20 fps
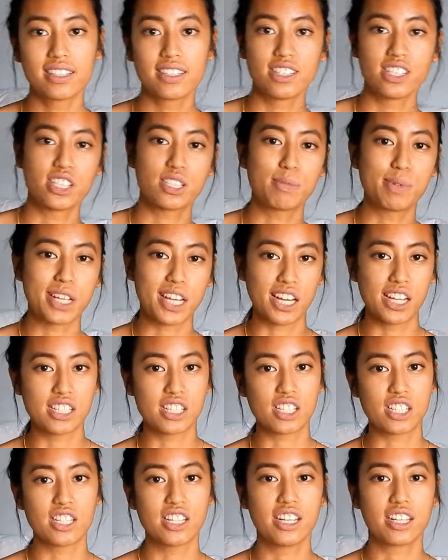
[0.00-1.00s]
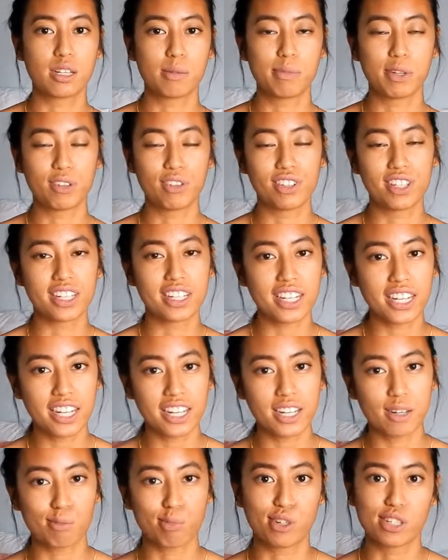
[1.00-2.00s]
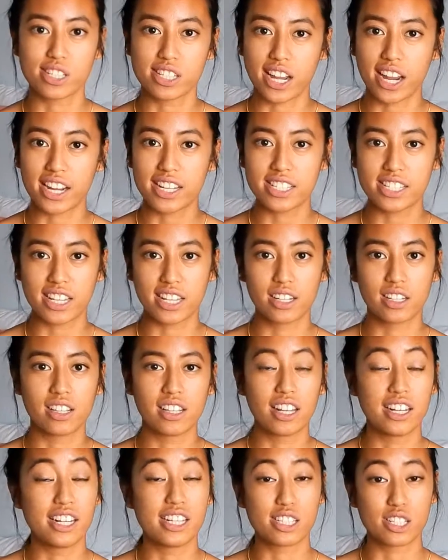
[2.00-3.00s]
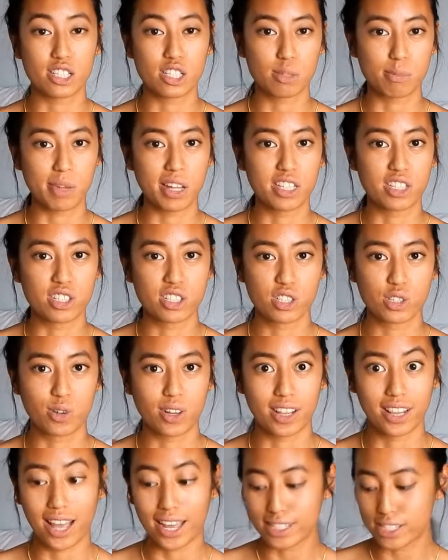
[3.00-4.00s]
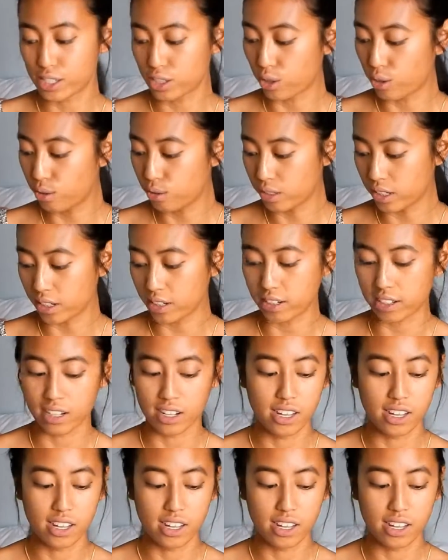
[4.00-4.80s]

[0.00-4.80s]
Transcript: just because it can be really neat and precise and it doesn't smudge, so it lasts the whole year.